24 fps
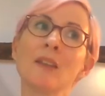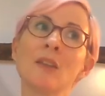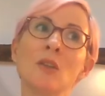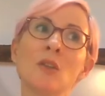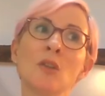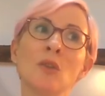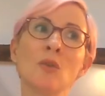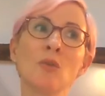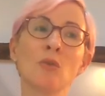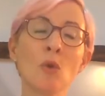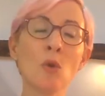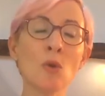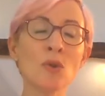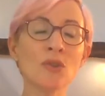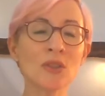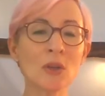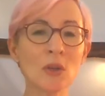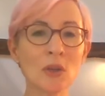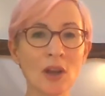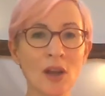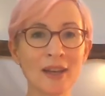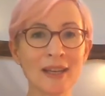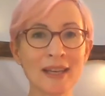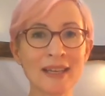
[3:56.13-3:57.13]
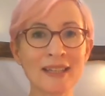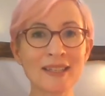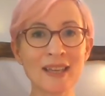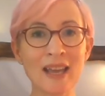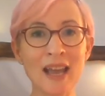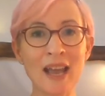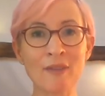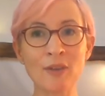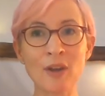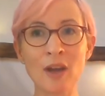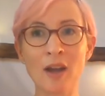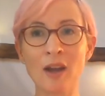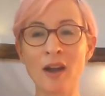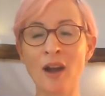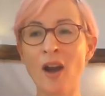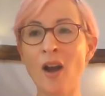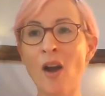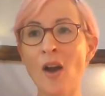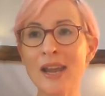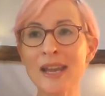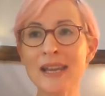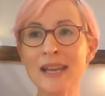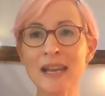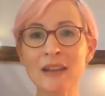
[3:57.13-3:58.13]
You're also likely to have a
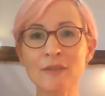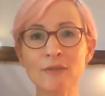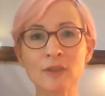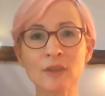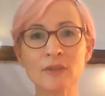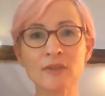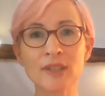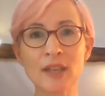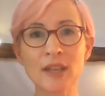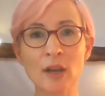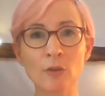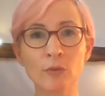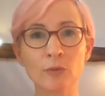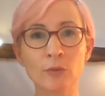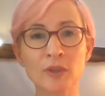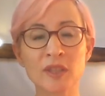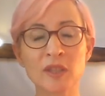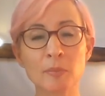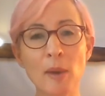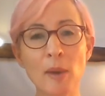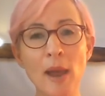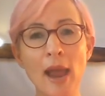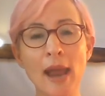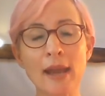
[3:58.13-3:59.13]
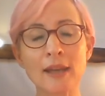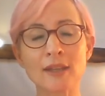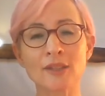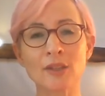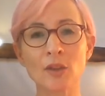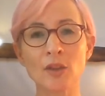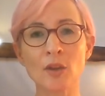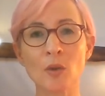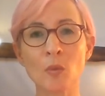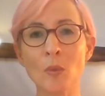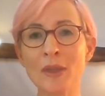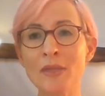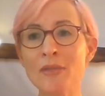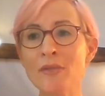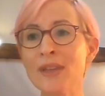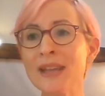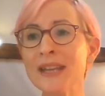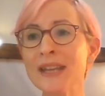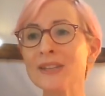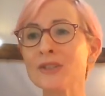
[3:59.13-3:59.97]
higher level of self-respect, so that when things